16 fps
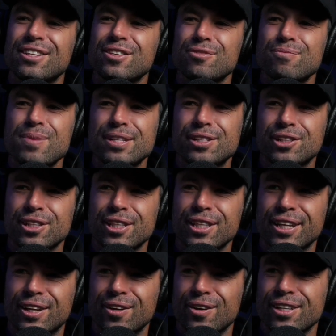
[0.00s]
And you
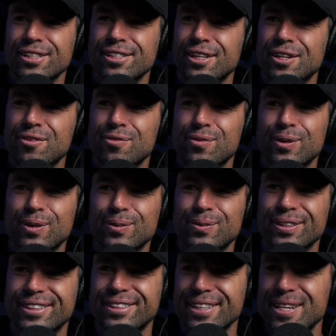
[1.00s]
mentioned the guys that you've worked
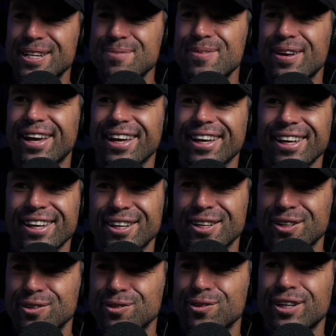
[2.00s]
with, D-Mac,
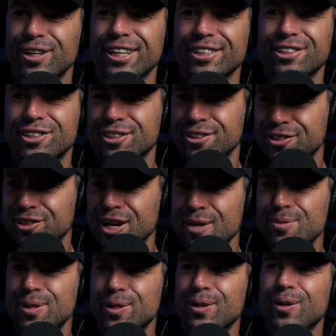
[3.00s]
Rich,
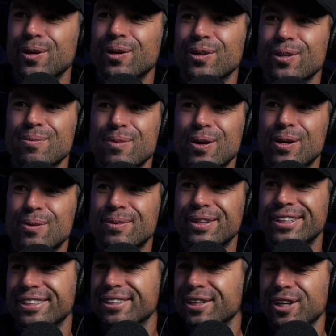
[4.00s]
James O'Connor at the
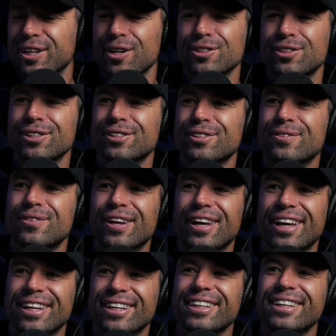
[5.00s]
moment, the coaches you've
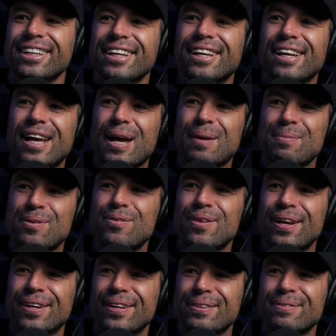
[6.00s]
had. You've
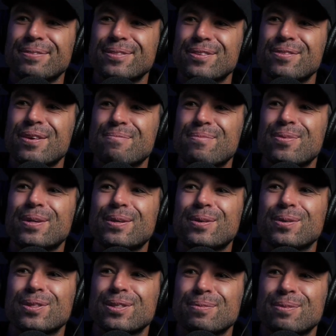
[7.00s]
had pretty
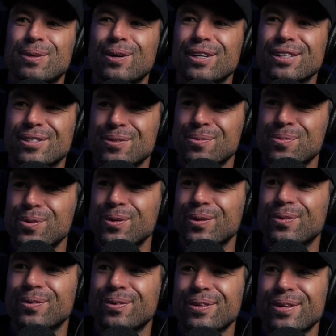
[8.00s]
awesome guys to
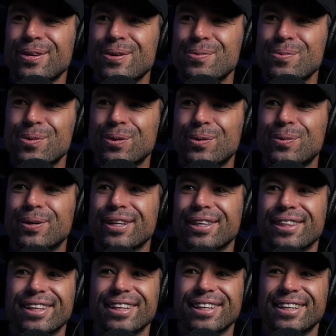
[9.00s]
work
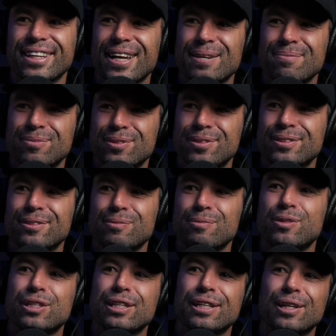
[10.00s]
with and
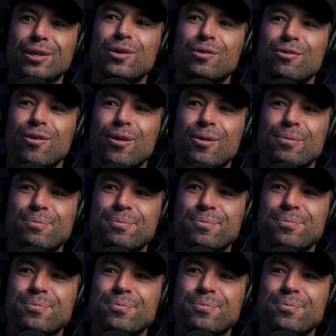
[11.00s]
to learn from.